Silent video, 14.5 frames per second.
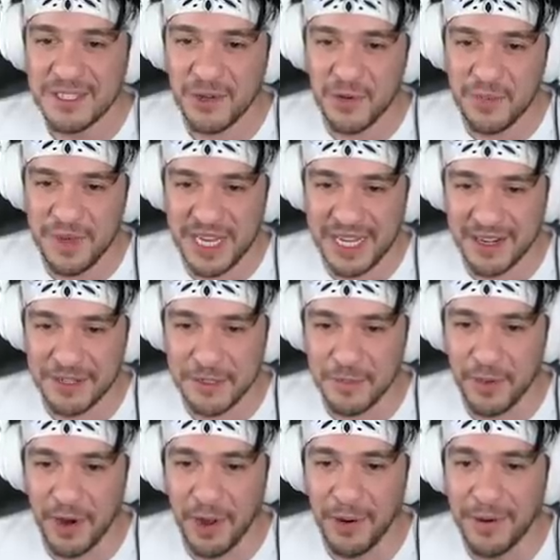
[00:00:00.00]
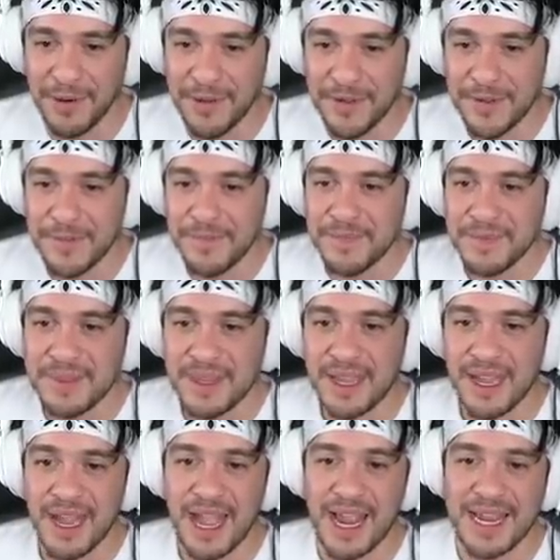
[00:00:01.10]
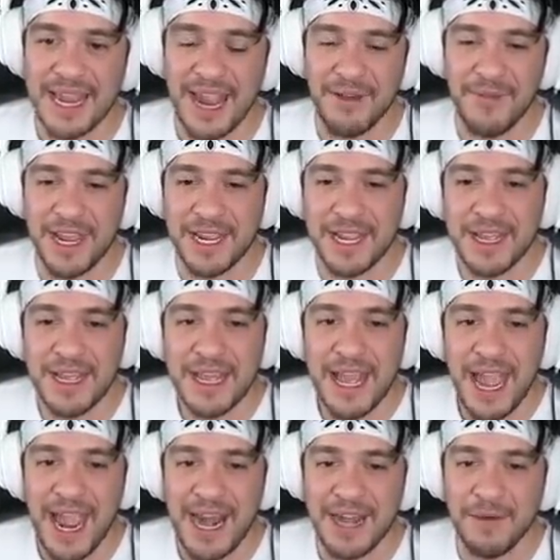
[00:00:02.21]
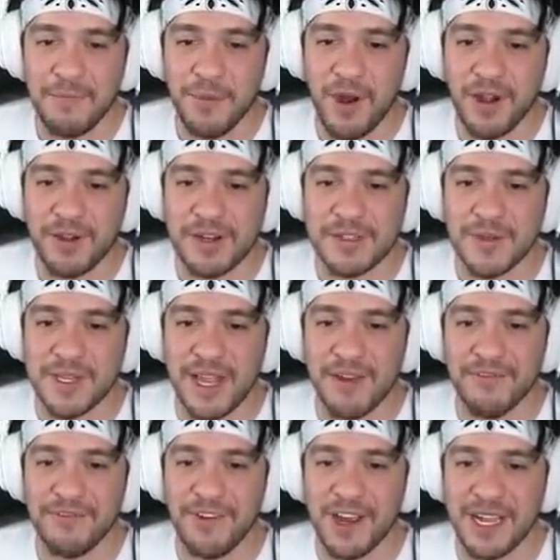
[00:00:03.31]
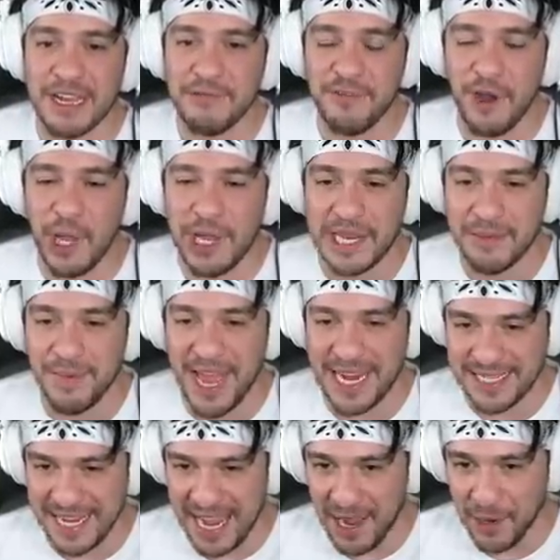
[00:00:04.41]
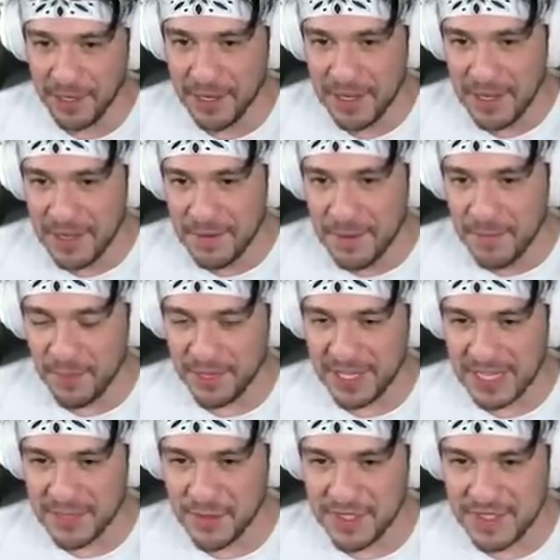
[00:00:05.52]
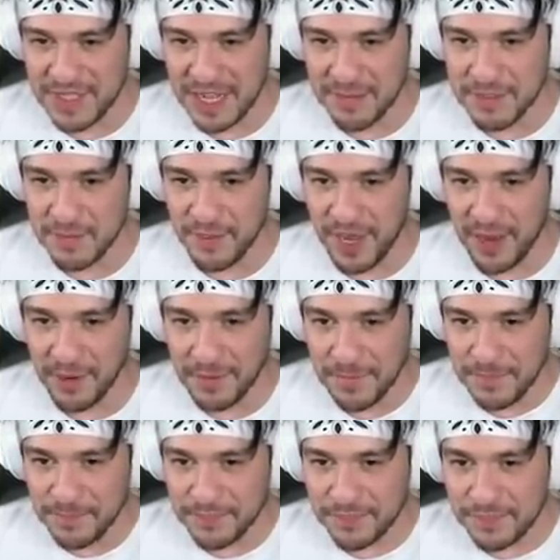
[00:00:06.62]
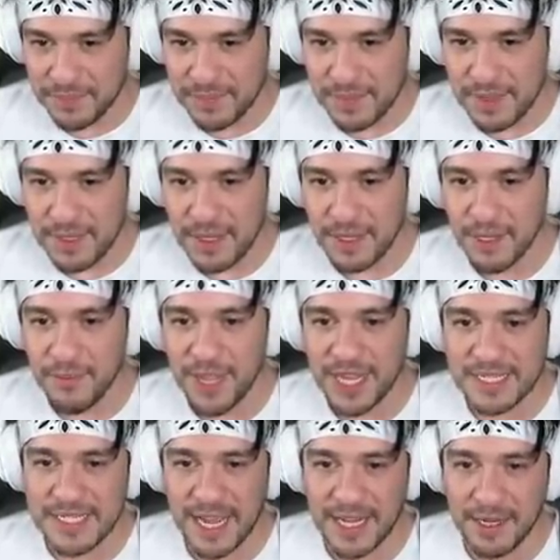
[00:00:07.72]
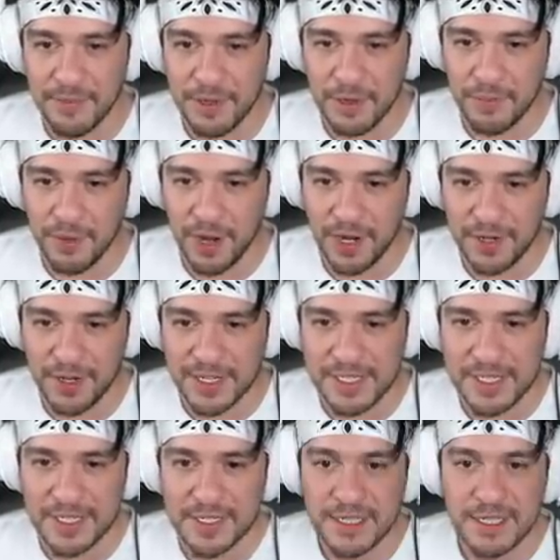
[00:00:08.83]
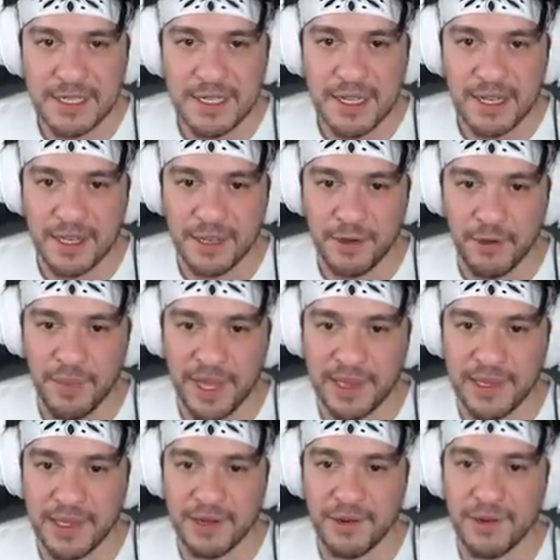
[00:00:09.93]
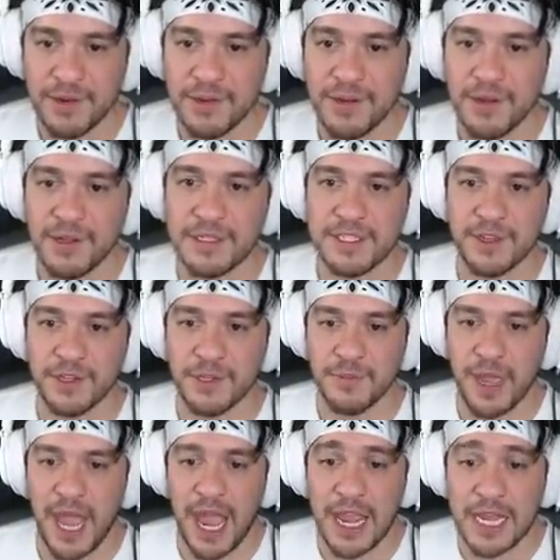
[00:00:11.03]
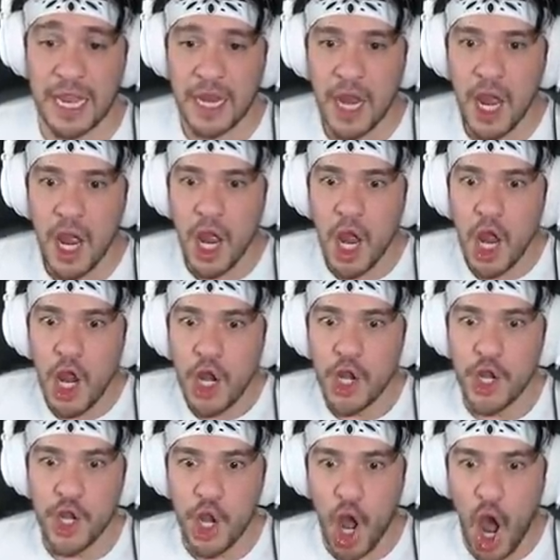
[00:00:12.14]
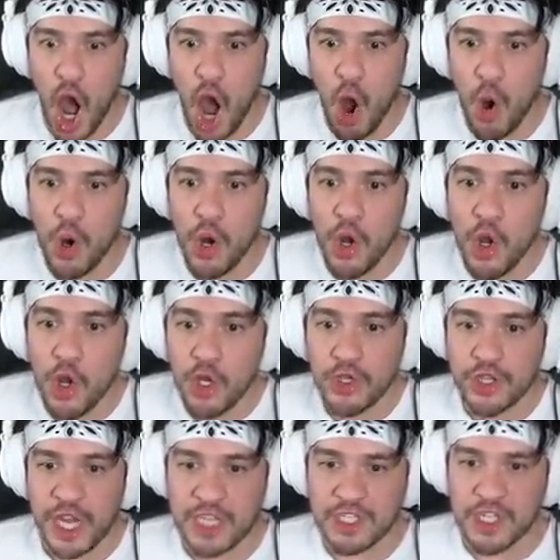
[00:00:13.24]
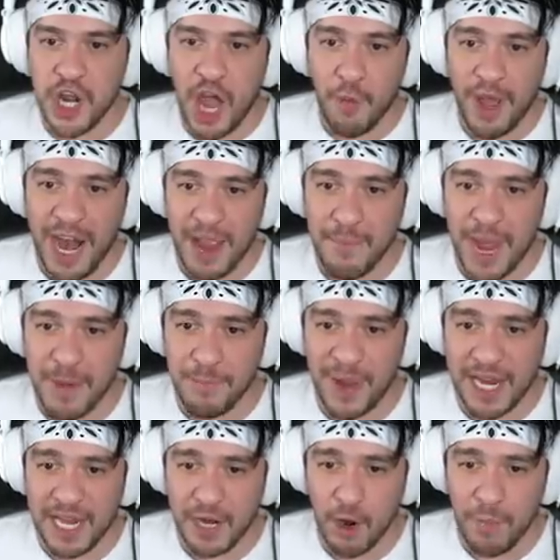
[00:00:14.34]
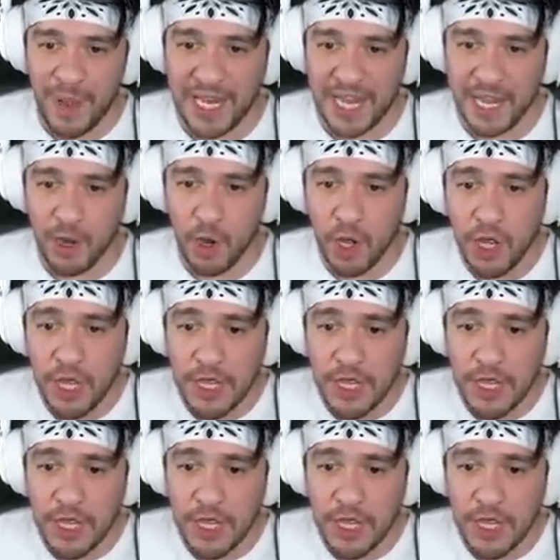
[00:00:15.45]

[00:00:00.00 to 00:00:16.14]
two meters, bro. I can't make any progress without fucking falling back down. But that's what this game's about. You make a tiny bit of progress, little by little, until you make it. No! That's not what I meant by little by little!